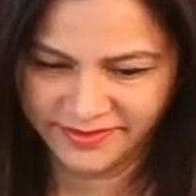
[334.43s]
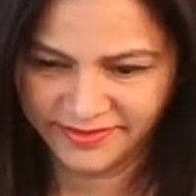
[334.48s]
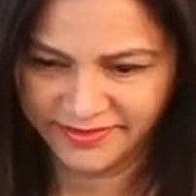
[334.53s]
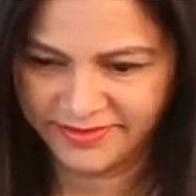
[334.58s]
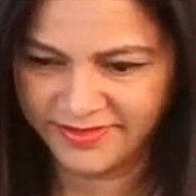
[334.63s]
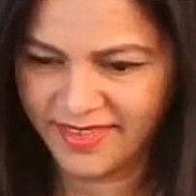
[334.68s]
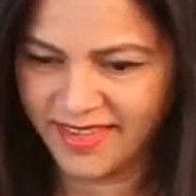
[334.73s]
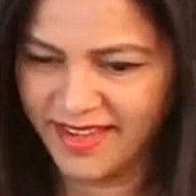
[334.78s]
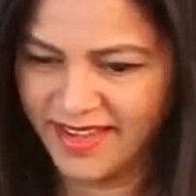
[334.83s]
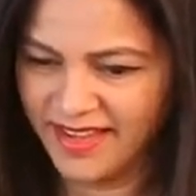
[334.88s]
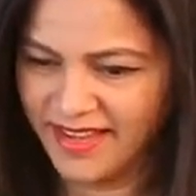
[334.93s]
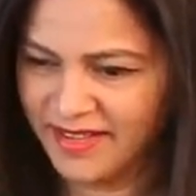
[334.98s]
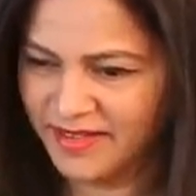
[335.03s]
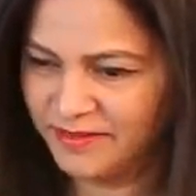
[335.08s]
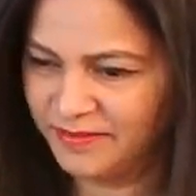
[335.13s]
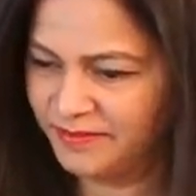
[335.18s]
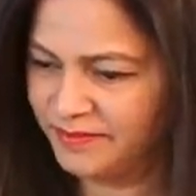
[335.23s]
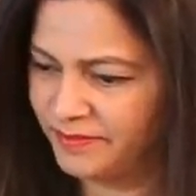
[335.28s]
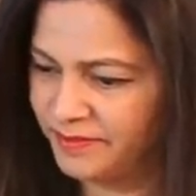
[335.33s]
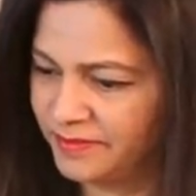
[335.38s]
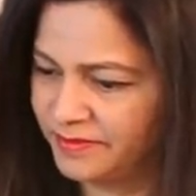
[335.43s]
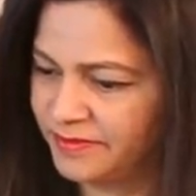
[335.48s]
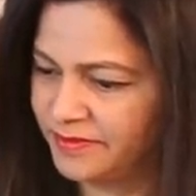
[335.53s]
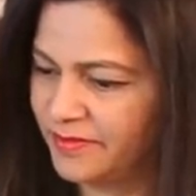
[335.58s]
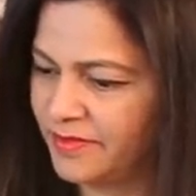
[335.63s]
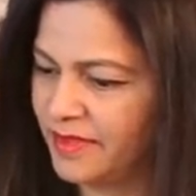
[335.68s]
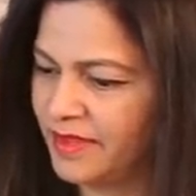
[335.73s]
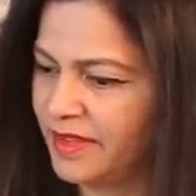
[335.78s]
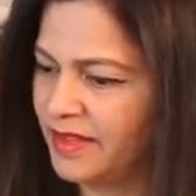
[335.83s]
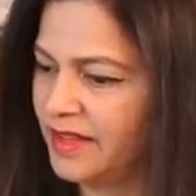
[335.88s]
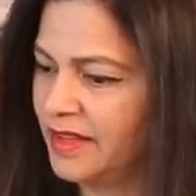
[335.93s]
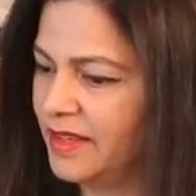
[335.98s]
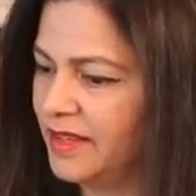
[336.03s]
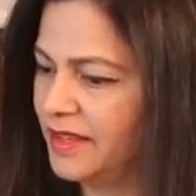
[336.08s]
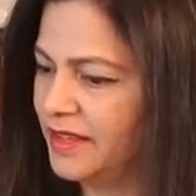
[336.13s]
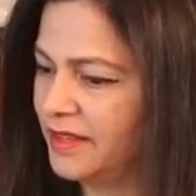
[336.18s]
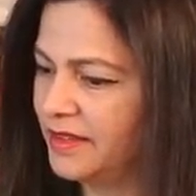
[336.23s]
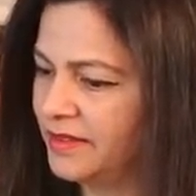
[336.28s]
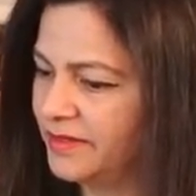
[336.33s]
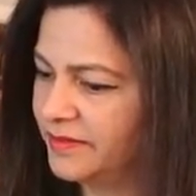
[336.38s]

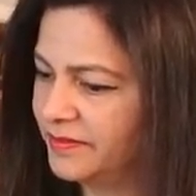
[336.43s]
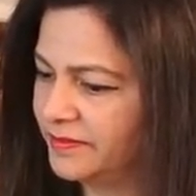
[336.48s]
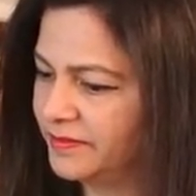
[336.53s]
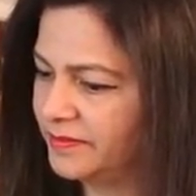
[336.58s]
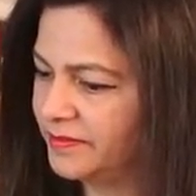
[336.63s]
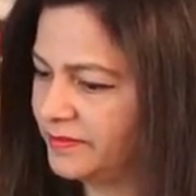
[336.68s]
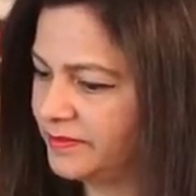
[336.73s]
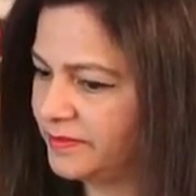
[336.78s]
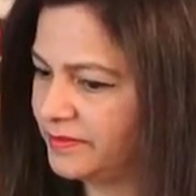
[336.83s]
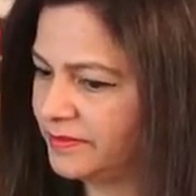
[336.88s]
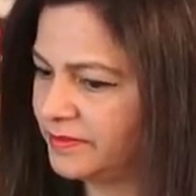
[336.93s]
[no speech]